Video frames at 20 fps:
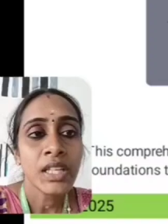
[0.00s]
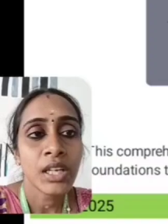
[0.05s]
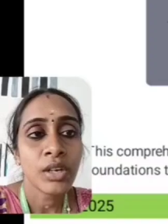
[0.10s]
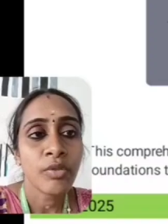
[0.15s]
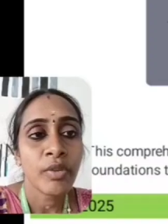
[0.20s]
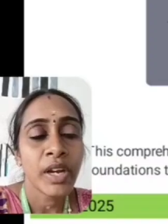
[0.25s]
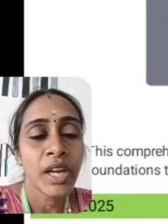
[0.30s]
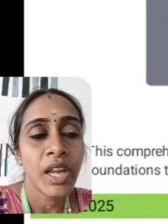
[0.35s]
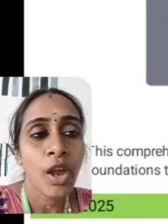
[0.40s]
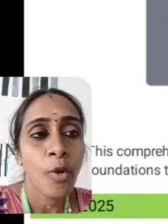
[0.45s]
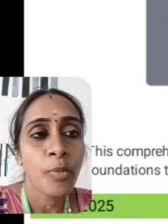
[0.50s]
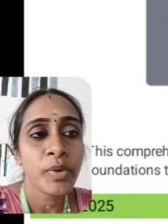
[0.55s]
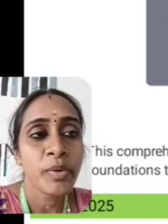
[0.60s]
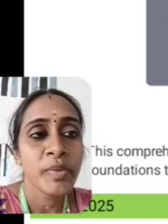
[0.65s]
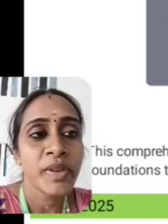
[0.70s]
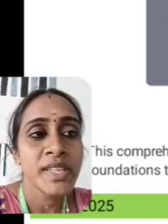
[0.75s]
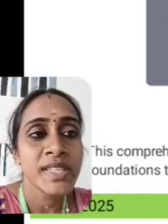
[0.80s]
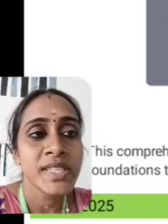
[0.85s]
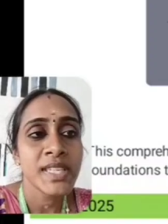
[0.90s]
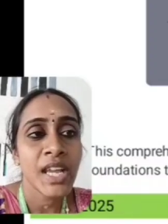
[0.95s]
query
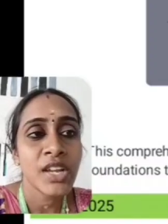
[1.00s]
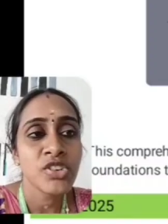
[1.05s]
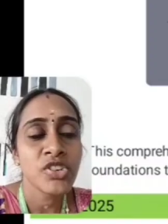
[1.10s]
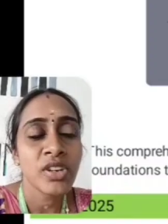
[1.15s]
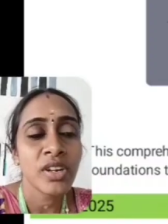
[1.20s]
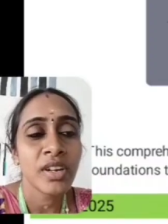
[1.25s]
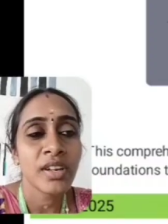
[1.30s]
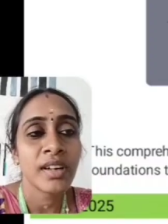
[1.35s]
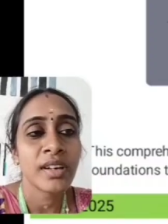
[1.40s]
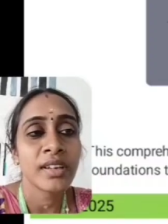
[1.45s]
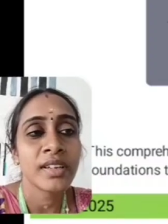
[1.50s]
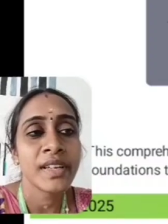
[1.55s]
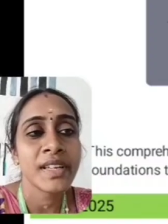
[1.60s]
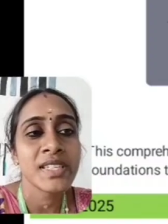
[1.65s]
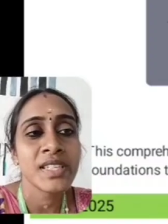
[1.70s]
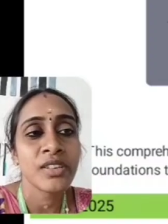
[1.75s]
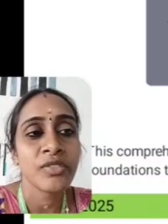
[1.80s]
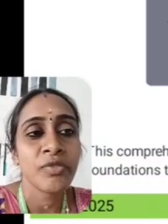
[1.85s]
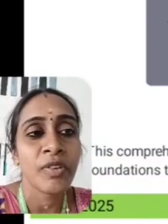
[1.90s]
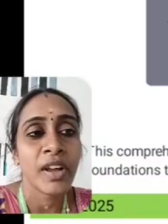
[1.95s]
optimization,
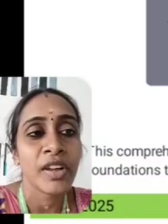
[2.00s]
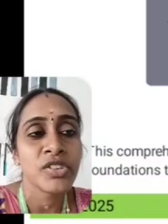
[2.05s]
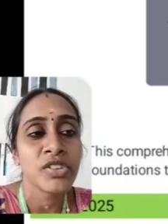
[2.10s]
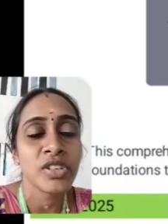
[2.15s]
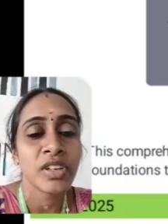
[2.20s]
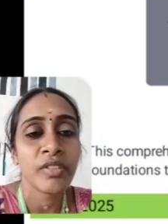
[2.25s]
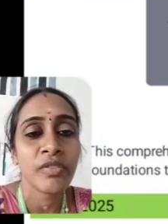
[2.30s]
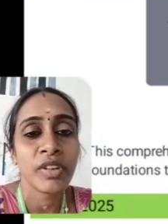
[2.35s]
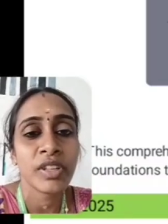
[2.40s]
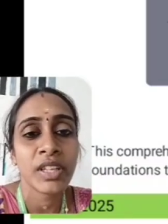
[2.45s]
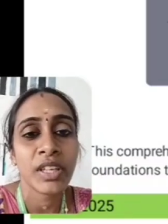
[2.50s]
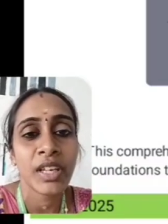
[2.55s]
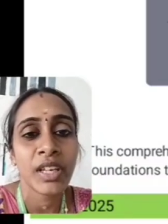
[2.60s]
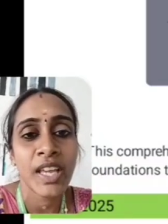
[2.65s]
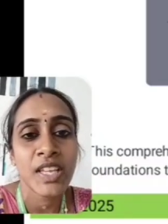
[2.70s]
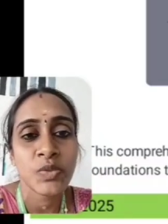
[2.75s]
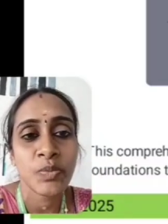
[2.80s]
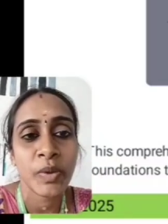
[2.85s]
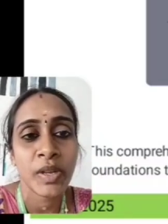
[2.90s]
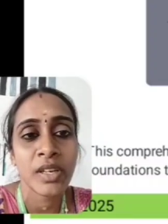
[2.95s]
analytical function, everything
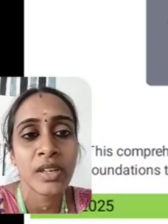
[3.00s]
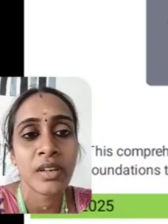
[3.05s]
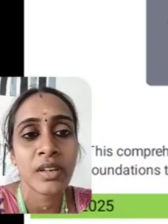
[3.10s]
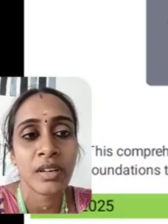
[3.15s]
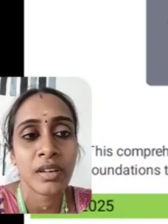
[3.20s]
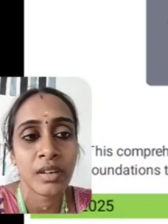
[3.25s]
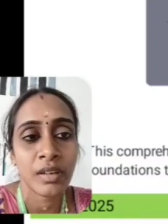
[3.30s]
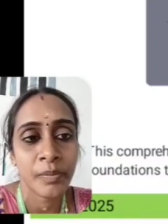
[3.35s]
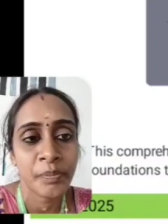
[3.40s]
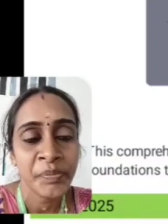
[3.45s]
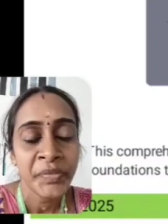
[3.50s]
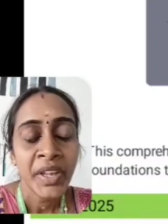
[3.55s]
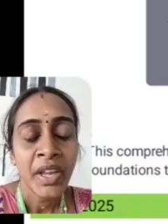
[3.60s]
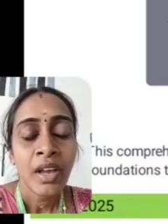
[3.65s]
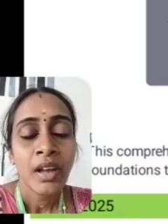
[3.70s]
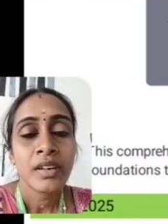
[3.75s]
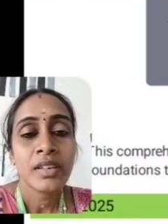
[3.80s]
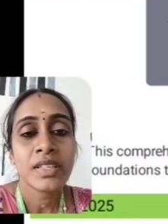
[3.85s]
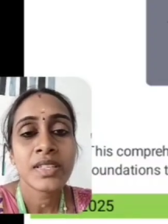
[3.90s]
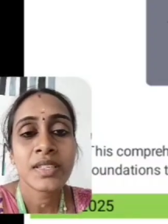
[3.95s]
has been
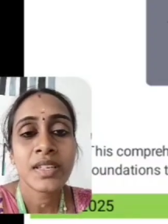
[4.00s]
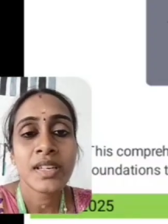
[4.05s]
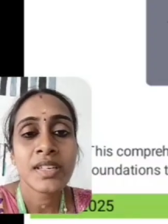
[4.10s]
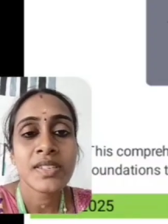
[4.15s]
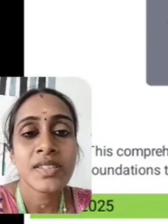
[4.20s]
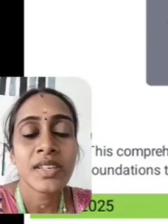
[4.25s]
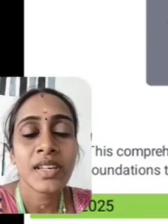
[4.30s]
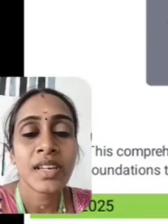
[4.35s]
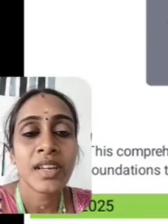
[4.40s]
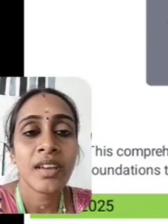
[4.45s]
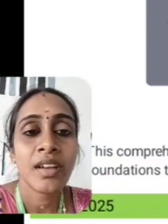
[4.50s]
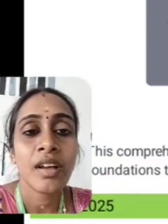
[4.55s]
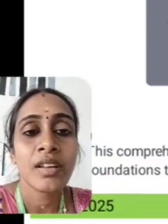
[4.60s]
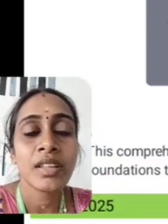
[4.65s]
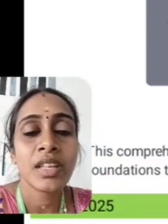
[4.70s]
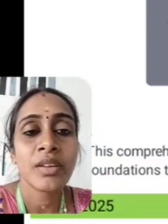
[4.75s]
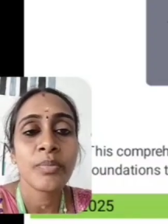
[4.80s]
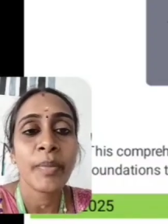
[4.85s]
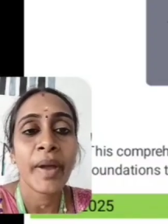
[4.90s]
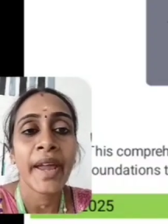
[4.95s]
discussed here.
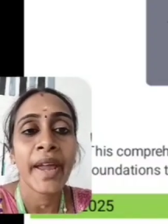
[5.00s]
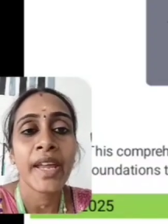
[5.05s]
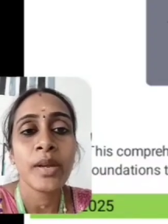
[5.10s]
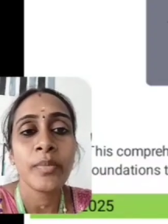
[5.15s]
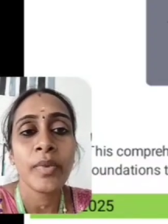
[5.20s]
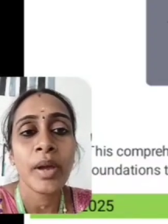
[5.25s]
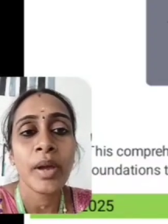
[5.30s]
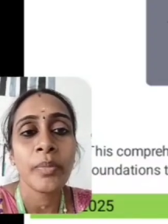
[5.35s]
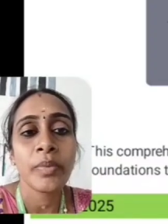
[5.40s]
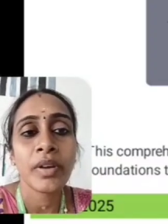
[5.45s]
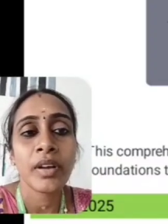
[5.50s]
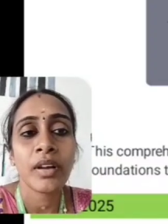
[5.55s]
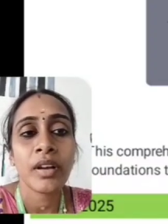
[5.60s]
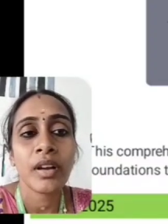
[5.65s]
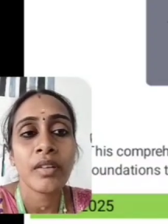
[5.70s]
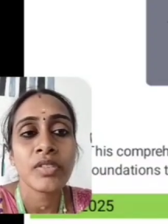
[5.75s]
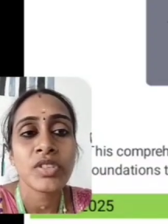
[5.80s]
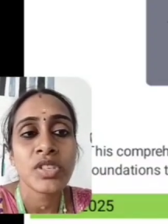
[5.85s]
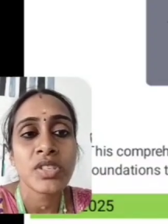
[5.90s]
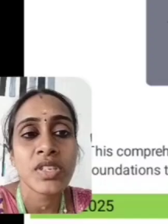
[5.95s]
The mind
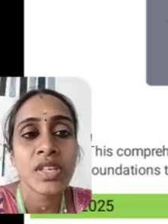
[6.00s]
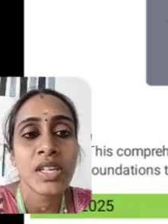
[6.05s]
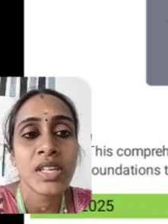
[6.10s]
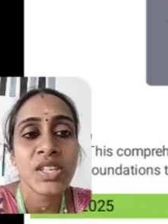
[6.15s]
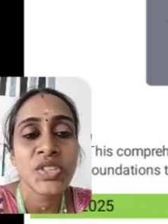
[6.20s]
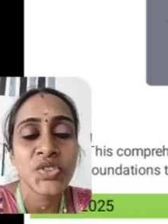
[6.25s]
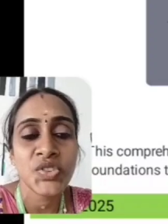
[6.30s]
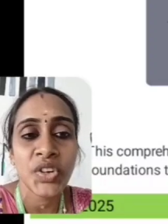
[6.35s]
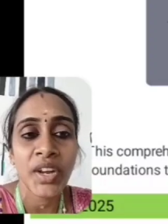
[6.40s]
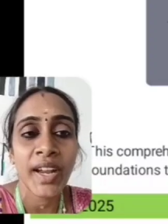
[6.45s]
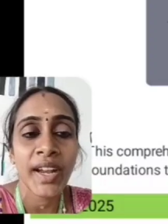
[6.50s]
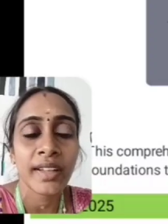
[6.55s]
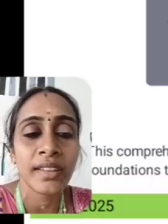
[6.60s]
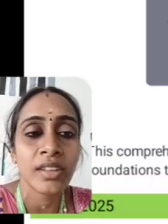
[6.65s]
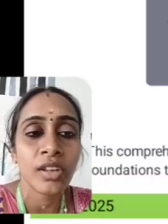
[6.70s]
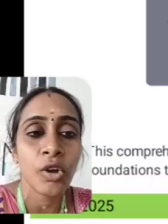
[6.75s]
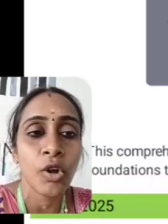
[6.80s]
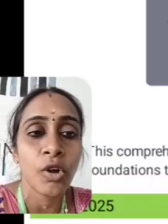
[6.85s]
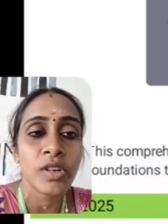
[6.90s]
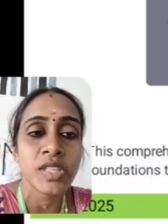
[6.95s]
map which is illustrate
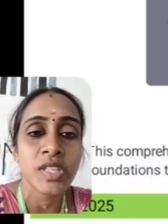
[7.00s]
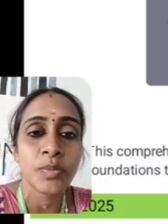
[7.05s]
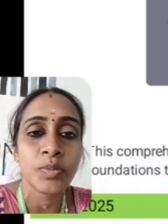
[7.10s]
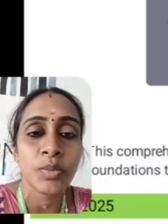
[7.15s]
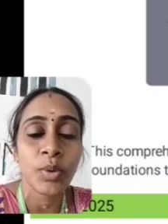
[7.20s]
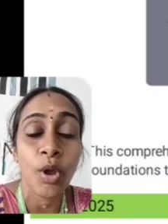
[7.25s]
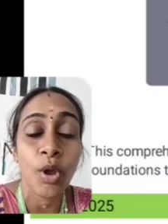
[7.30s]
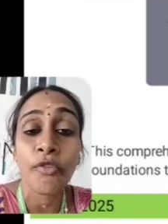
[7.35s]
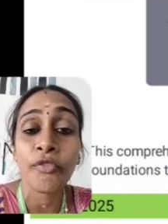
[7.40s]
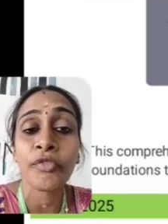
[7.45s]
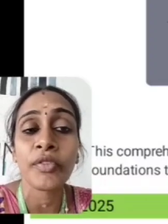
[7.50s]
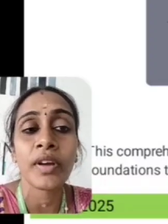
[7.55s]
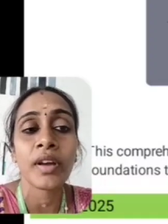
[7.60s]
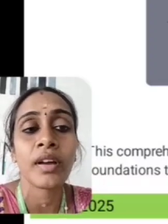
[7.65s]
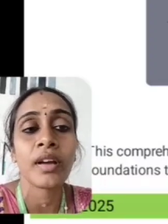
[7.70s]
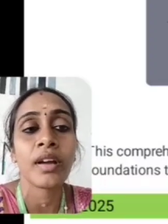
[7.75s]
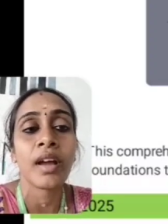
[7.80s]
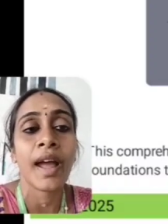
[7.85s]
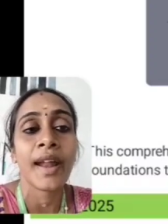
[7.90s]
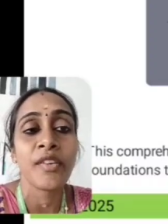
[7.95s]
the concept of
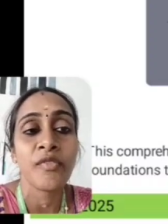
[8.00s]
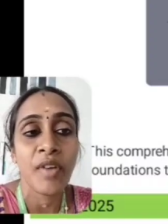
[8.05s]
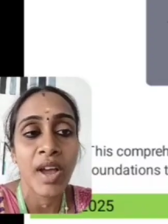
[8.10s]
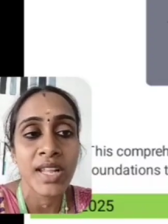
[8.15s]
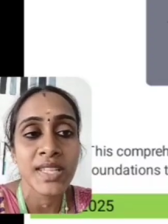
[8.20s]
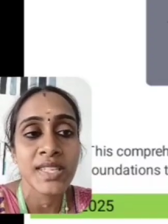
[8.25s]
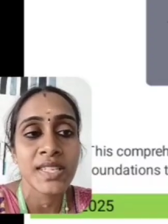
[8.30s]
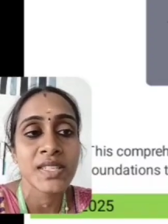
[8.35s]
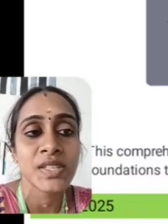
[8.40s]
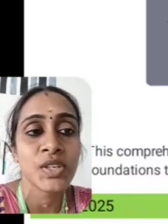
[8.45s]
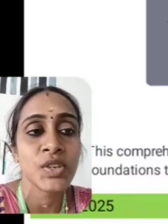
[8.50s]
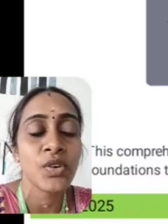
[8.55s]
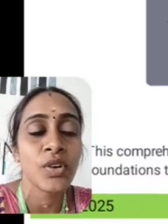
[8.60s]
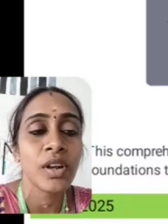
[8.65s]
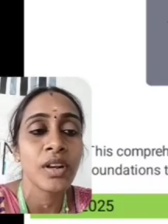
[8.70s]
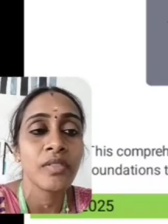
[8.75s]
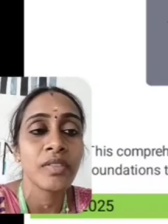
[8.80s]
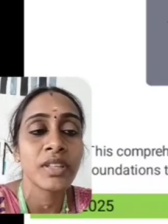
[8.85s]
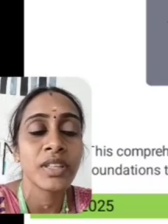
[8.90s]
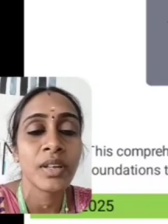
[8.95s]
advanced
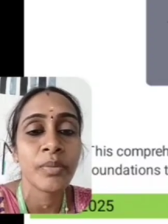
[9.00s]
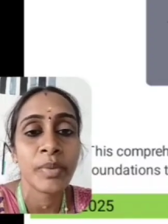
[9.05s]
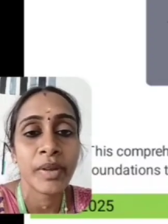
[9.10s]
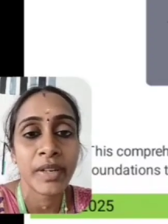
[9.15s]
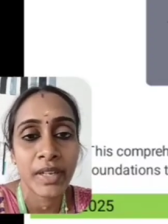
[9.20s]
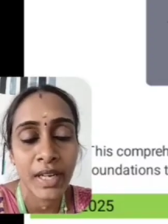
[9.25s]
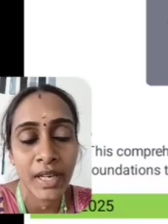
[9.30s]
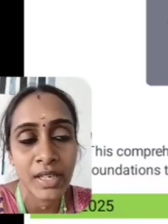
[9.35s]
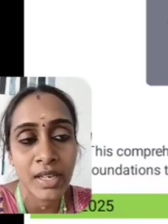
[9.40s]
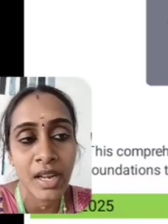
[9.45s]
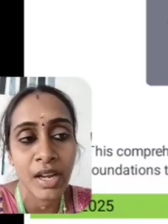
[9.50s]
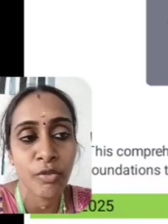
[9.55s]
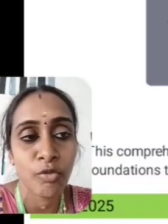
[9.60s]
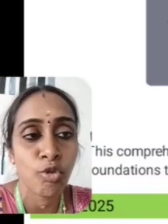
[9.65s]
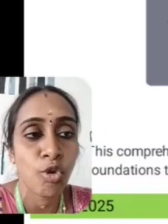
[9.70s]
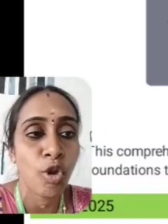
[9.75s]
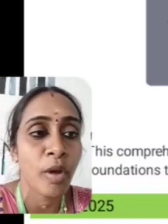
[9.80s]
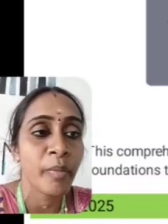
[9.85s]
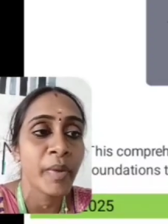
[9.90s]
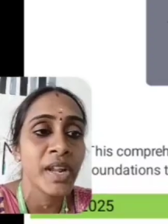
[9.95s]
SQL within the big data
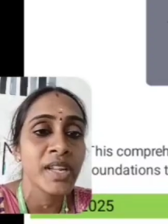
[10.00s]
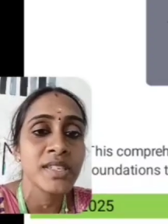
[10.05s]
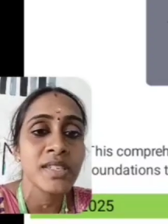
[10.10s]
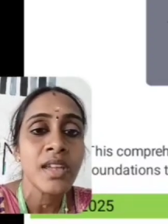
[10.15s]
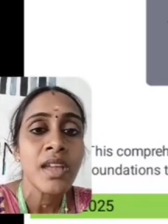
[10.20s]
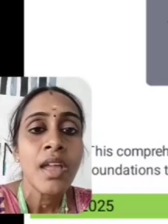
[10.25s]
environments,